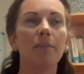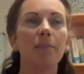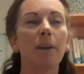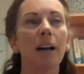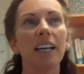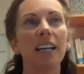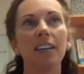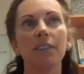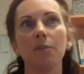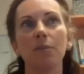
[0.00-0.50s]
It
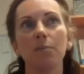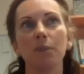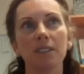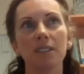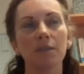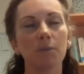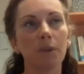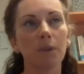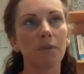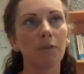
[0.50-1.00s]
might even be
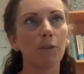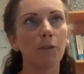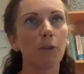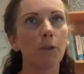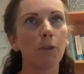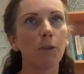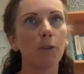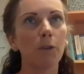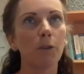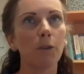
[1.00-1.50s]
some
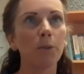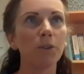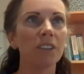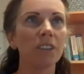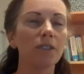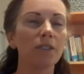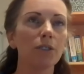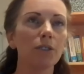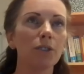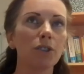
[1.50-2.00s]
informal
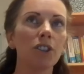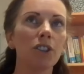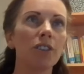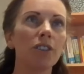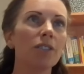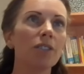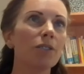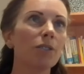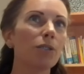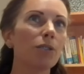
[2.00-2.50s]

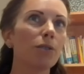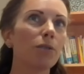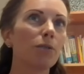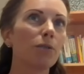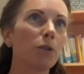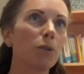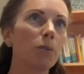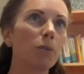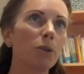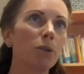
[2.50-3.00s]
discussions or
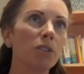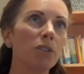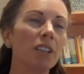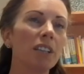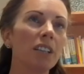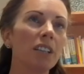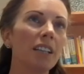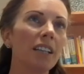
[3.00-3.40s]
formal